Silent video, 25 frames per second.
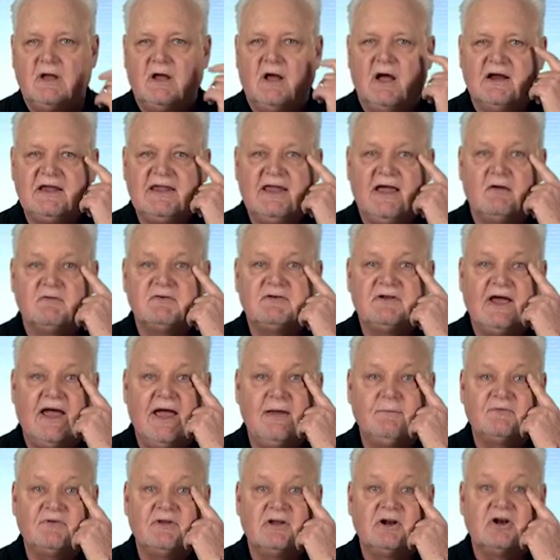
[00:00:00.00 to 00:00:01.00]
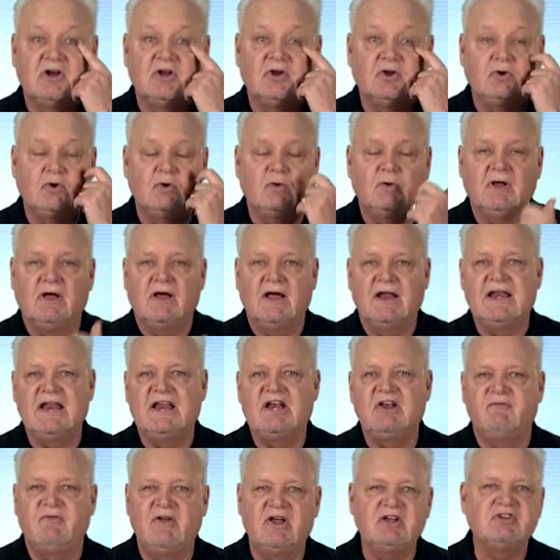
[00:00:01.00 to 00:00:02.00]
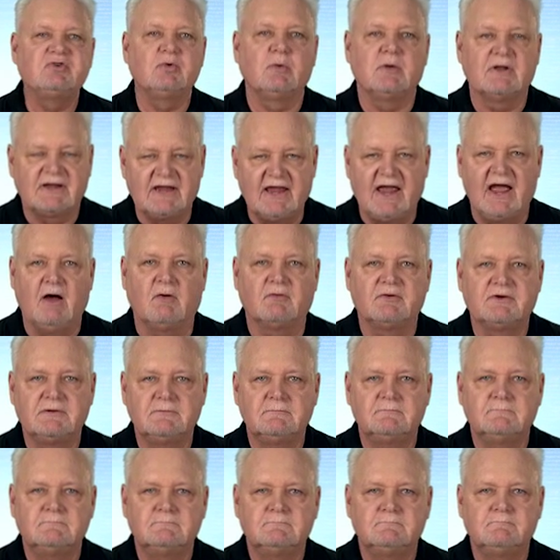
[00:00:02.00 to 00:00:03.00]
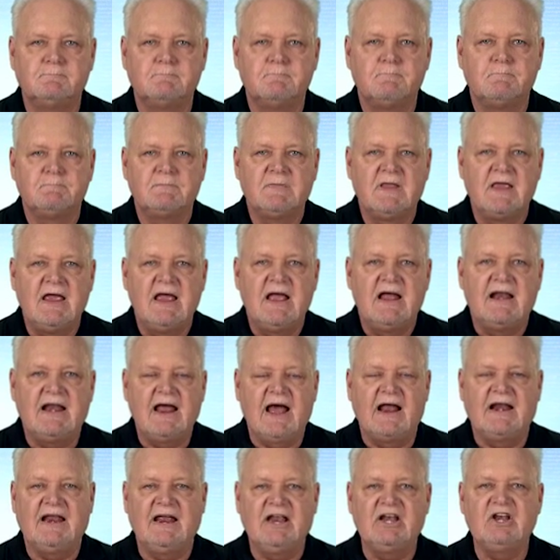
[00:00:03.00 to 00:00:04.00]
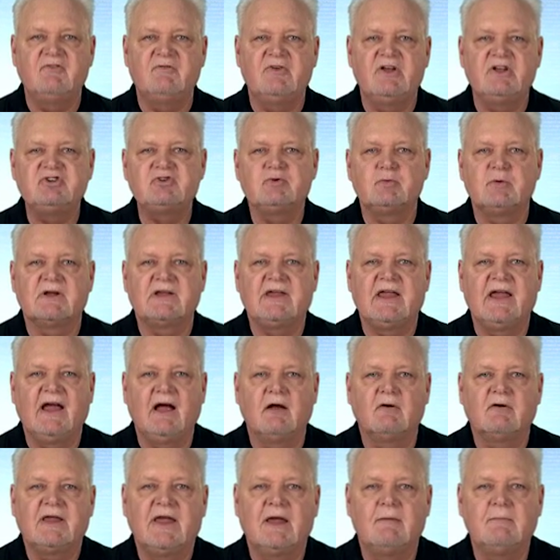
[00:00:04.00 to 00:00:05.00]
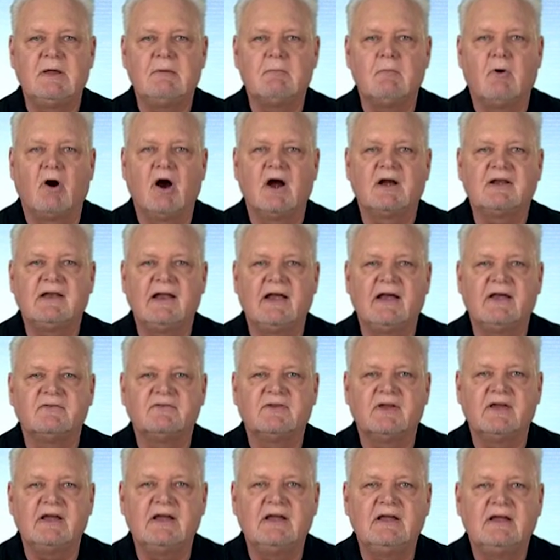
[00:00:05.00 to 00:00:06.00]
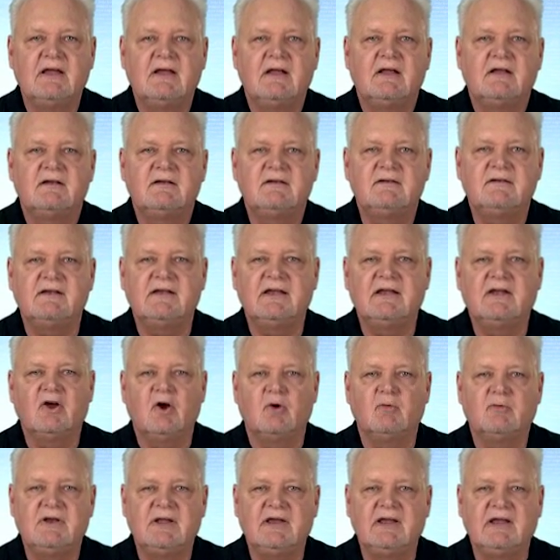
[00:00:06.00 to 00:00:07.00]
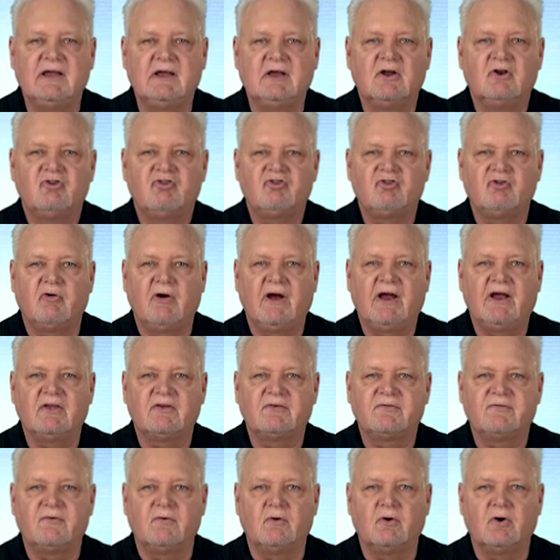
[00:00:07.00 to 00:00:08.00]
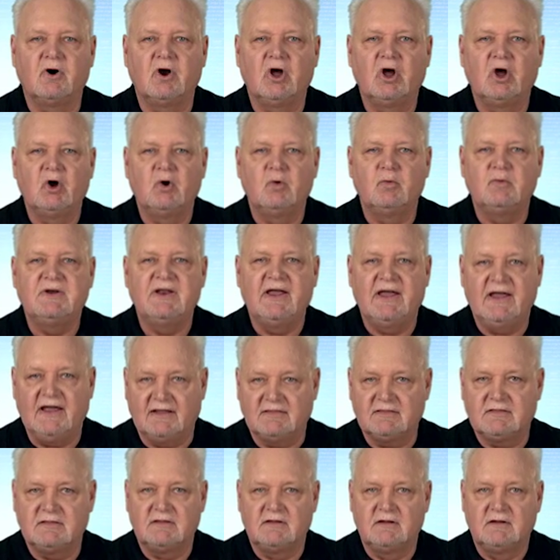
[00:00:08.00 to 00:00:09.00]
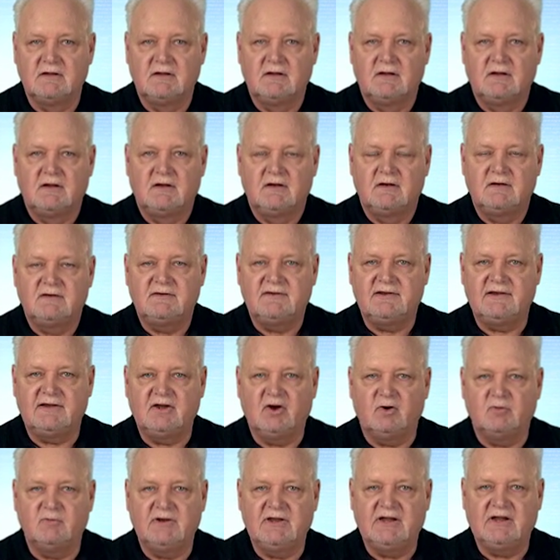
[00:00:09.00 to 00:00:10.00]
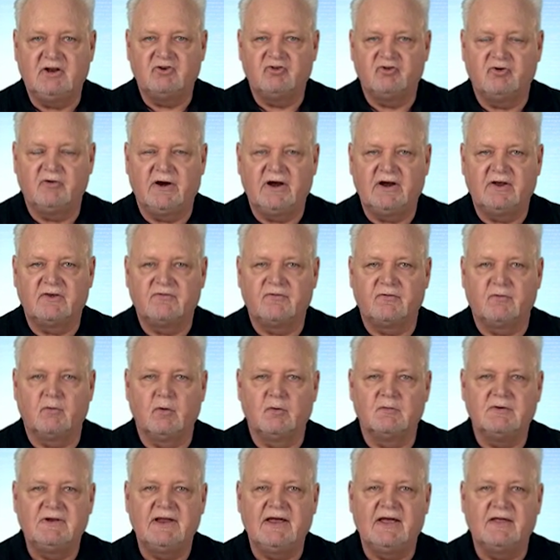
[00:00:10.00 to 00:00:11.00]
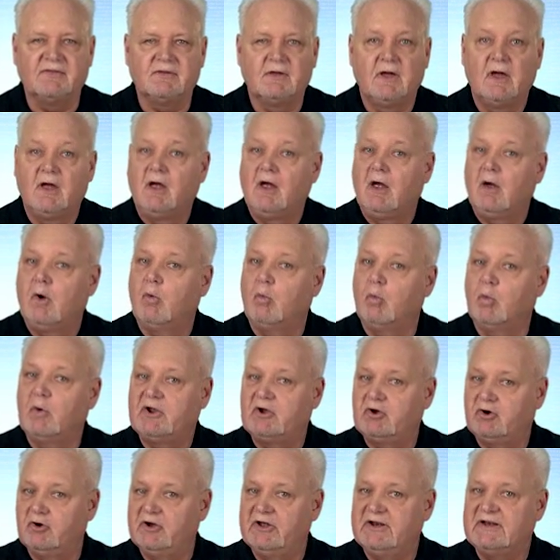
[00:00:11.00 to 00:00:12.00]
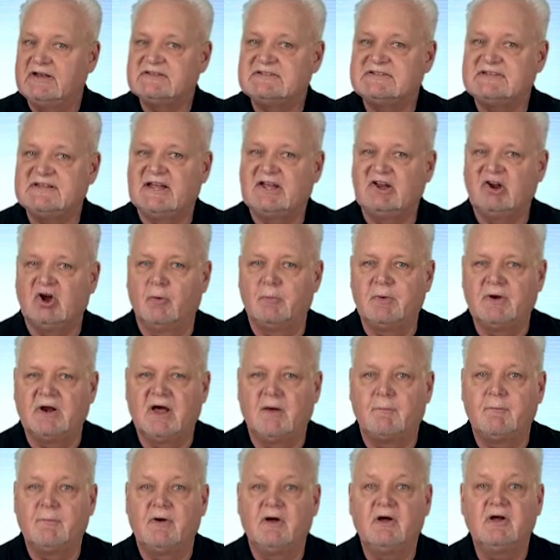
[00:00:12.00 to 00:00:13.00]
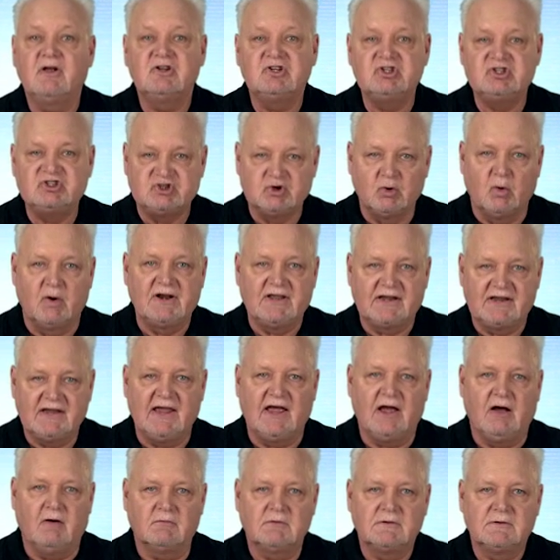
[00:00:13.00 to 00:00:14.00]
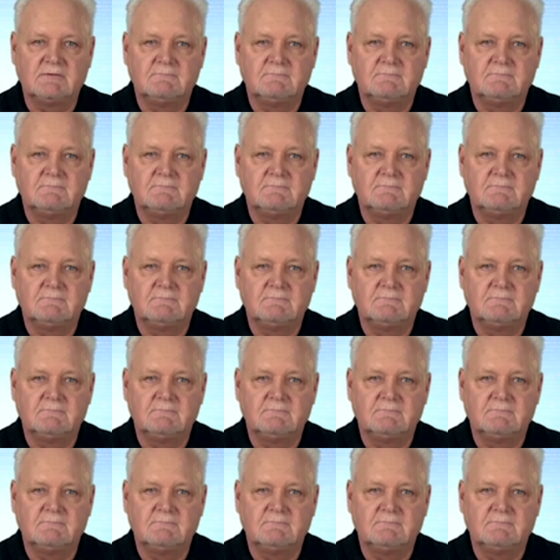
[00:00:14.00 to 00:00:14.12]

Account types include an individual account. Now, an individual account can be marked as a TOD, transfer on death. TOD, transfer on death. We could instead open up a joint account.